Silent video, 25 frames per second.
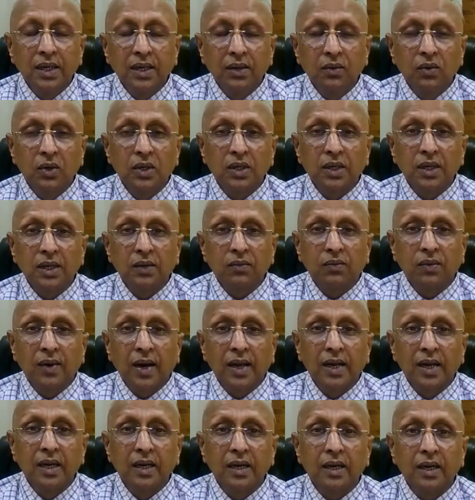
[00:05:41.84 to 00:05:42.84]
he was,
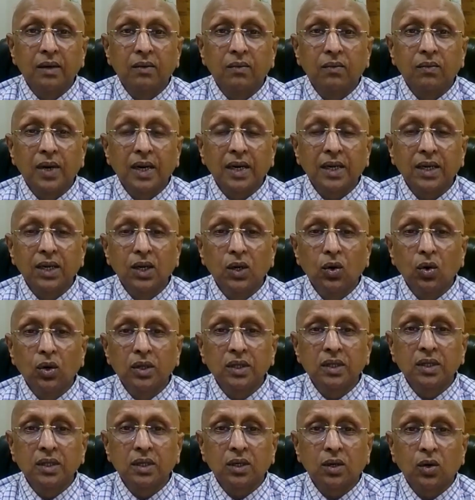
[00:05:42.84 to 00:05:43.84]
while working
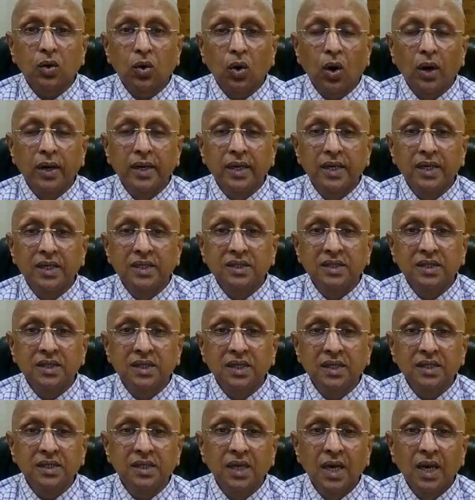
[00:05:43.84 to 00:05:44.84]
on the chronic
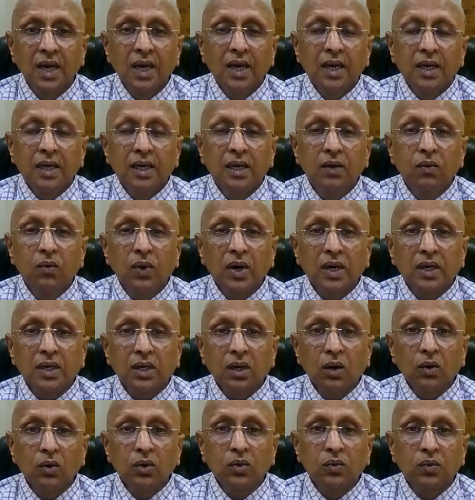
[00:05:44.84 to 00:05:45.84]
diseases, he
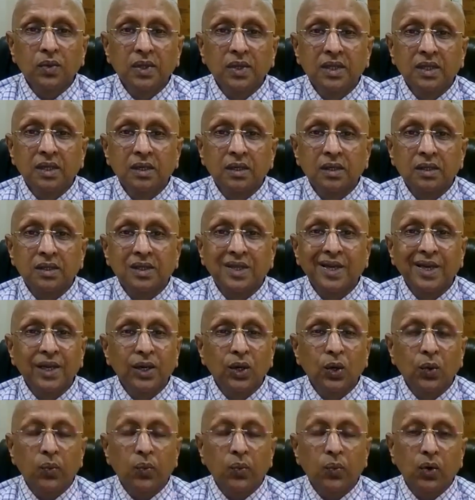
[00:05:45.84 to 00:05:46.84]
worked out with the
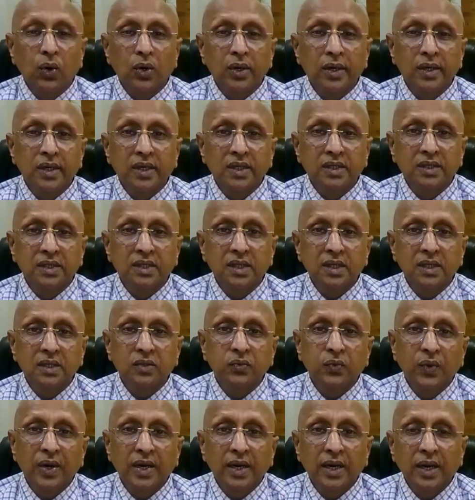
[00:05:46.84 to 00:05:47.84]
theory of chronic
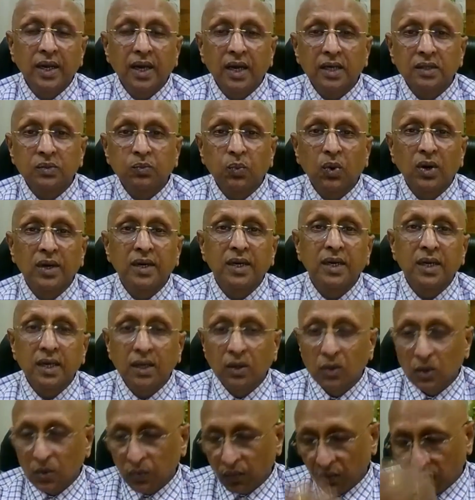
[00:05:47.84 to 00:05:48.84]
diseases where he has pointed
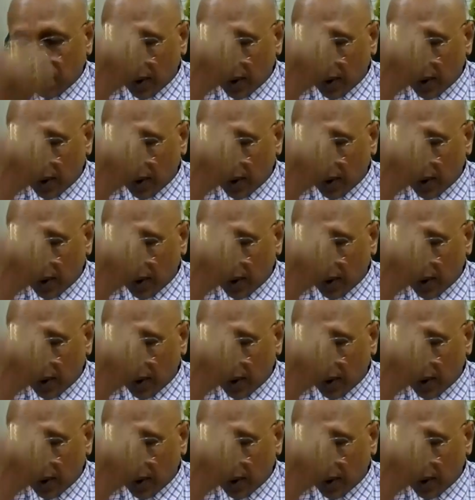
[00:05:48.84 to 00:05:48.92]
out